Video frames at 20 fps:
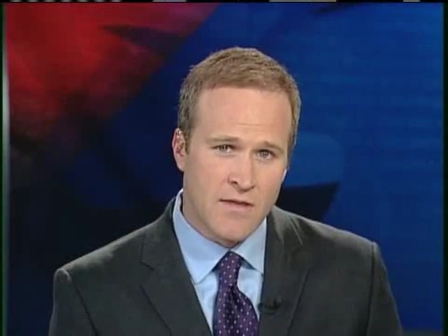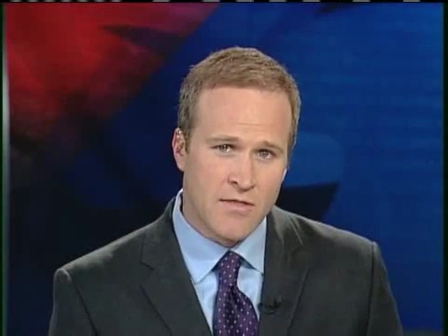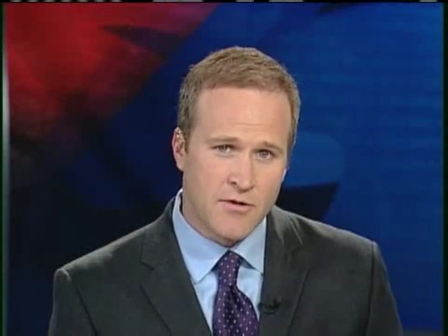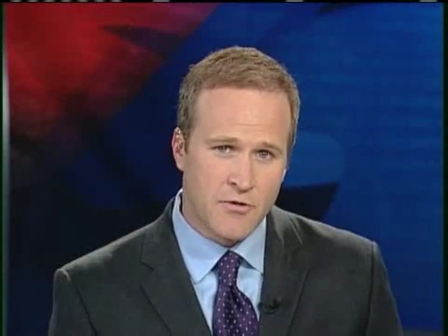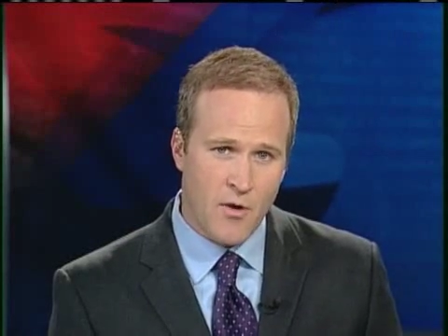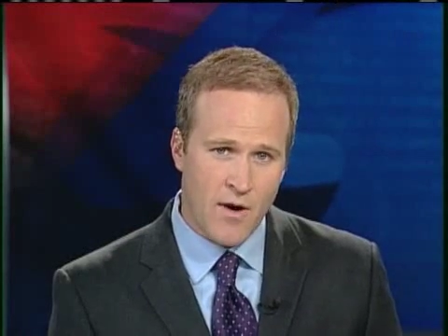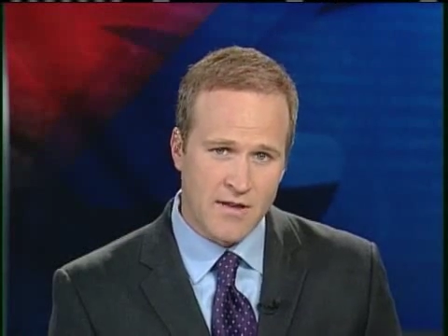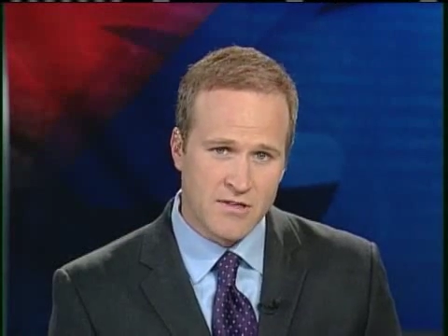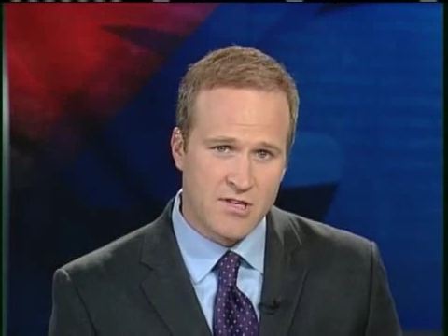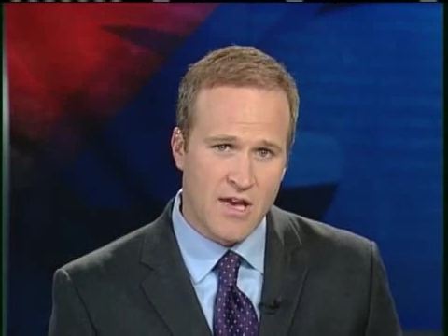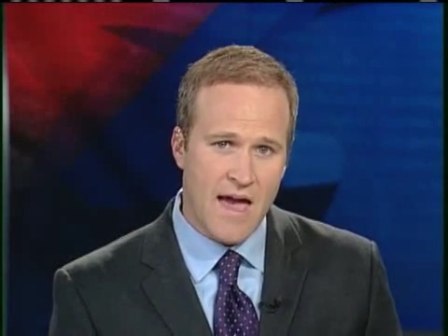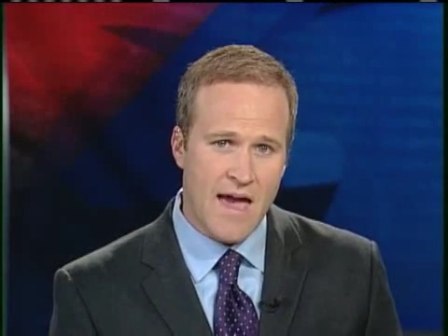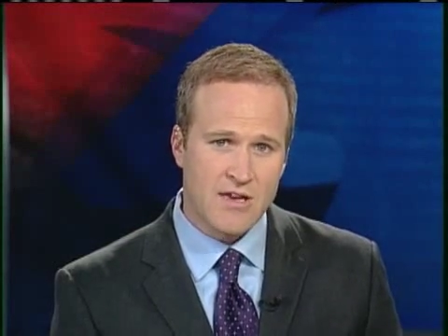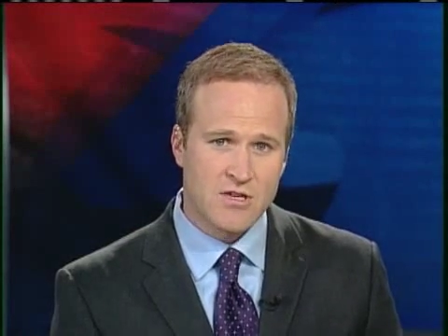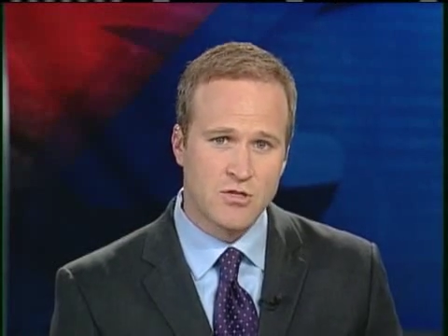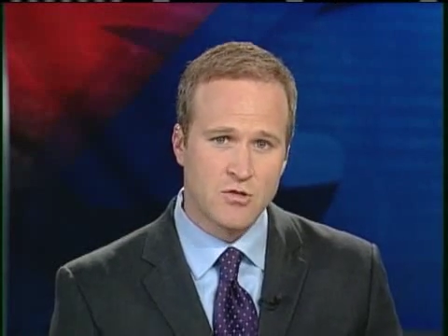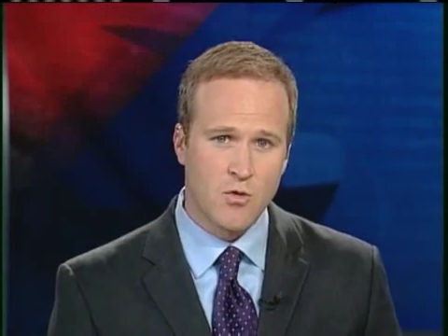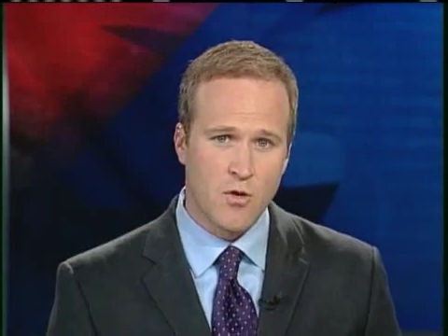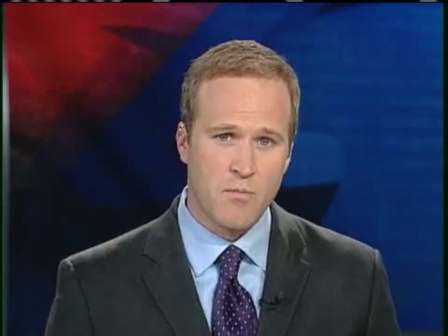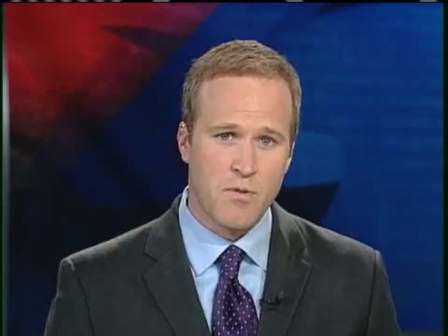the
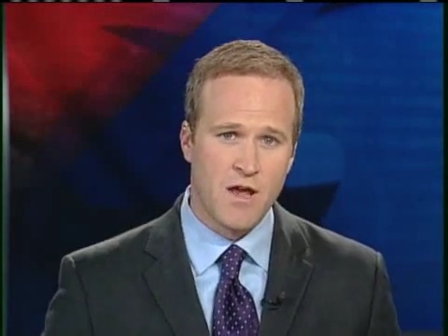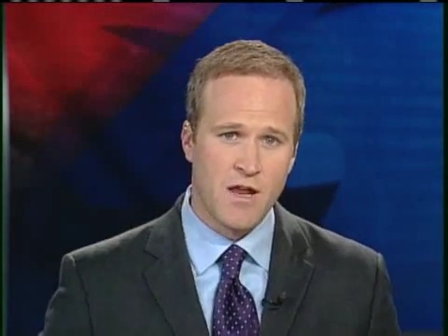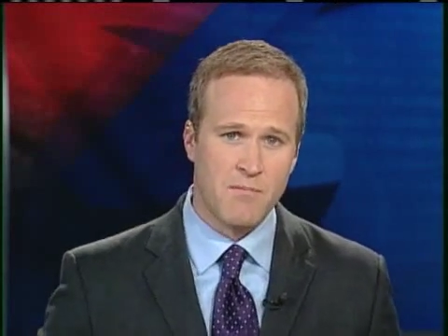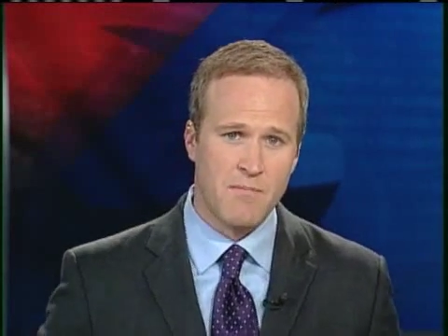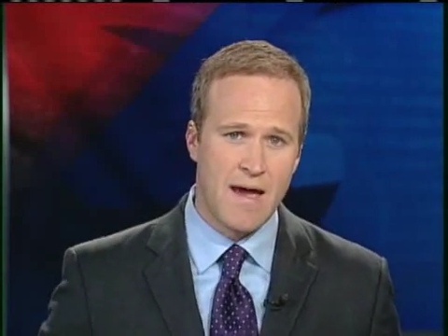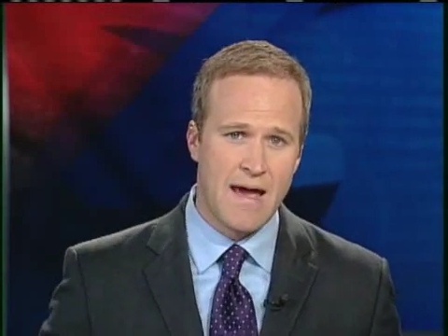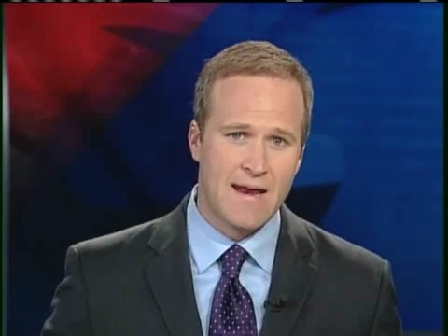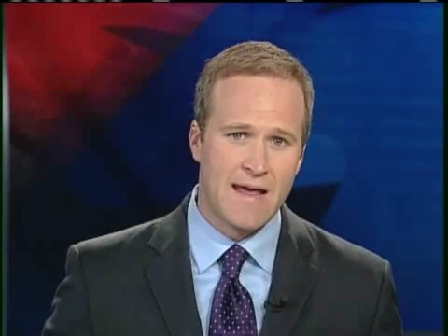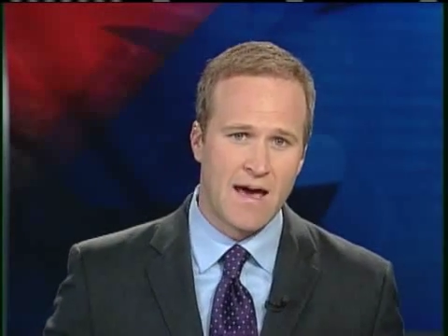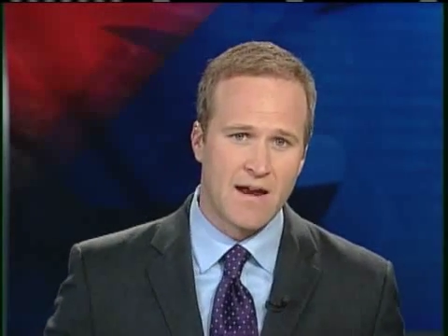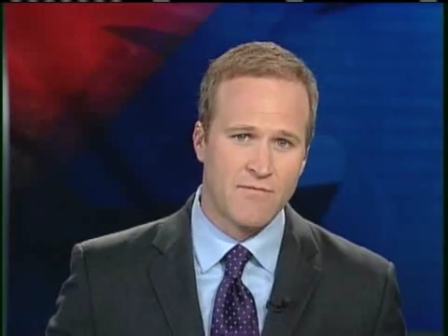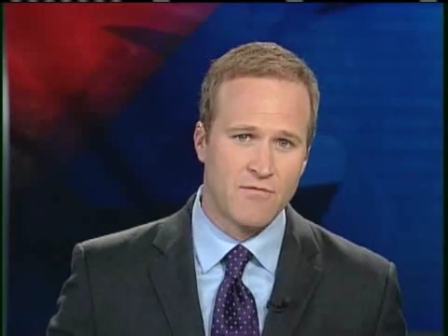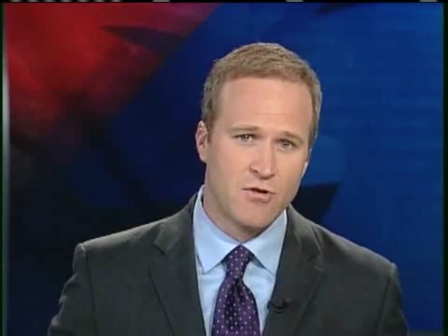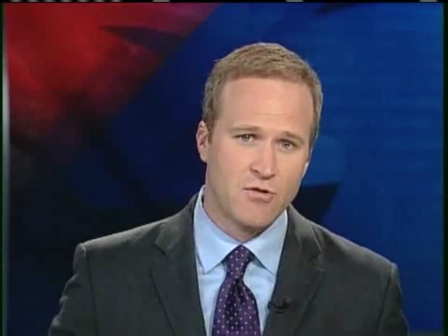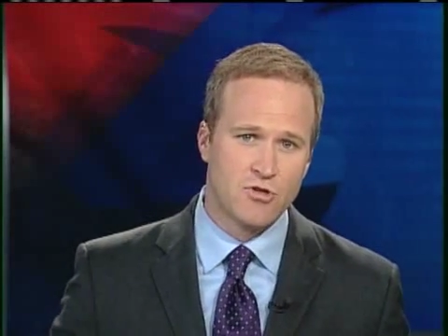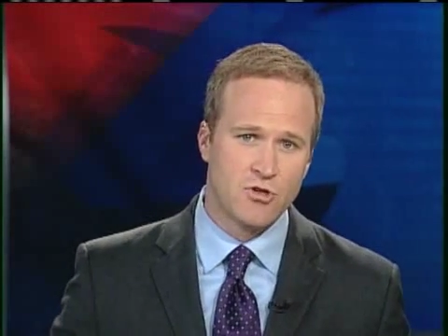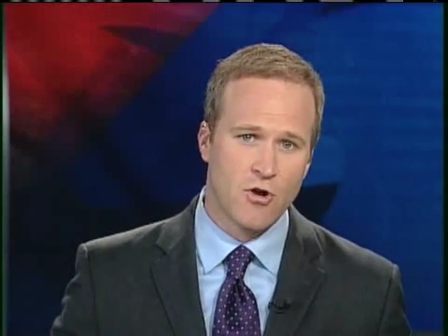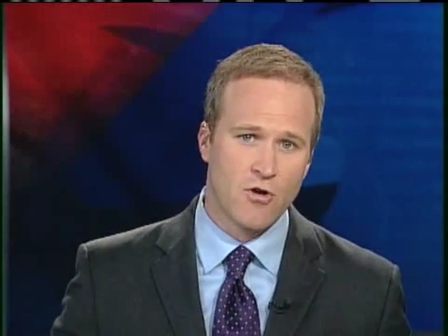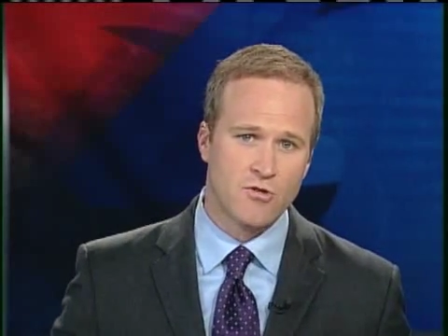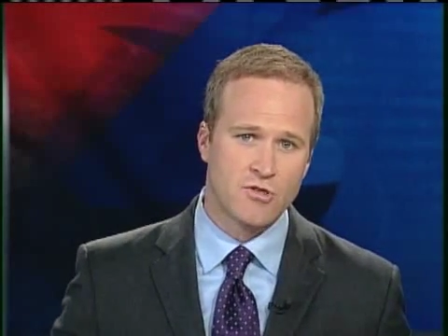transactions were being made out of
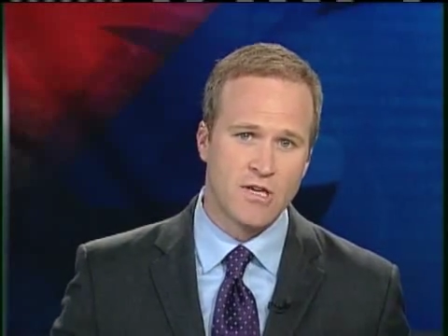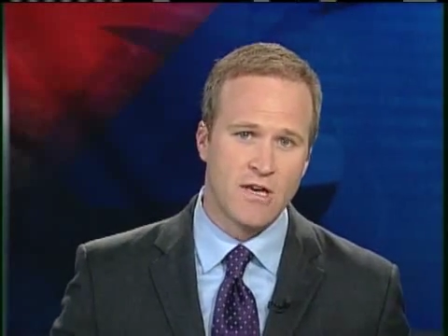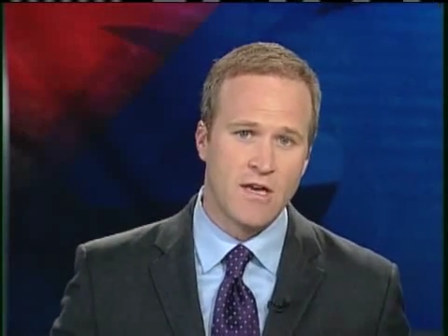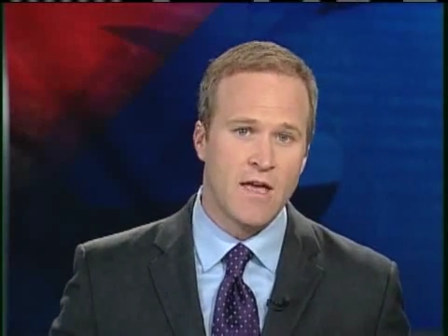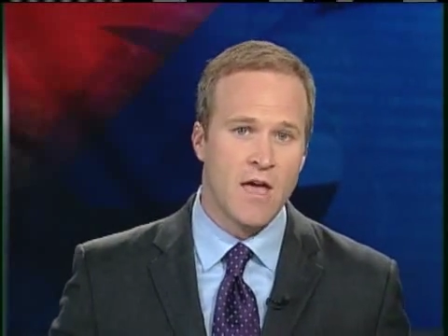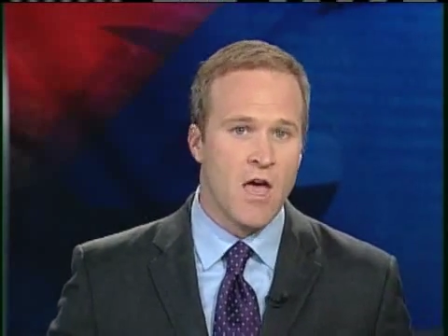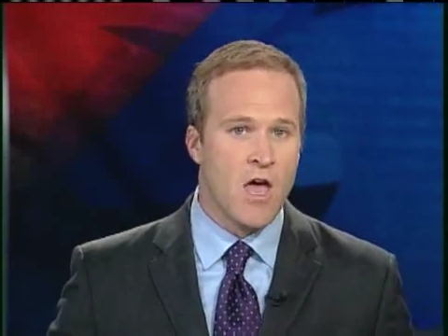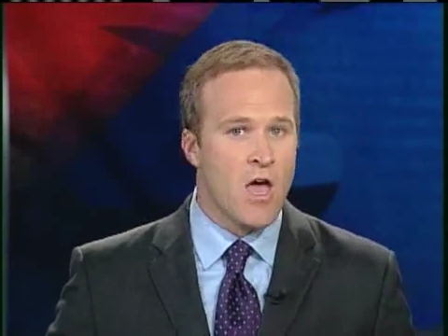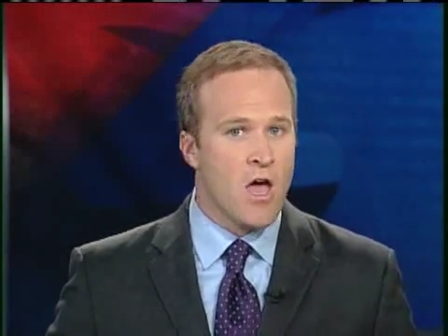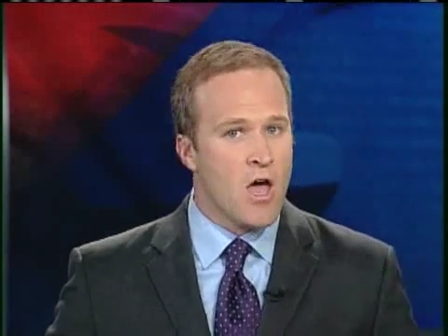New Jersey.